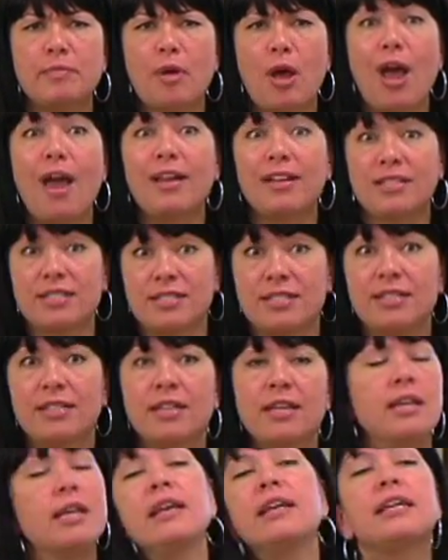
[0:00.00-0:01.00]
a box?
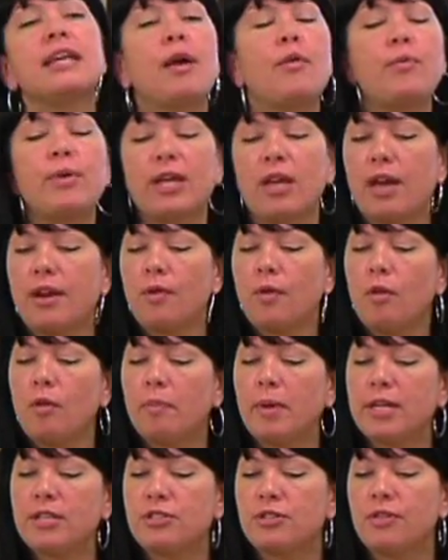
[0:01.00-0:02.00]
Yeah, we got a whole
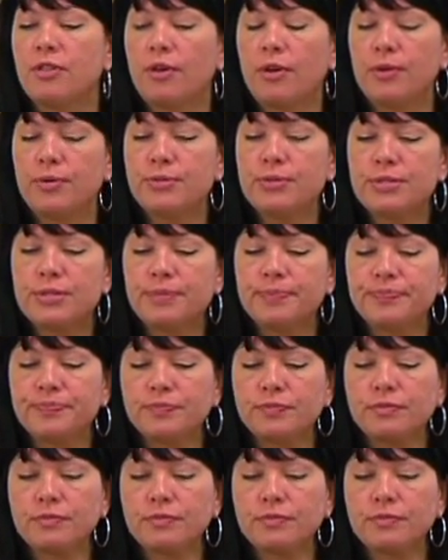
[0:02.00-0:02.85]
bunch of those.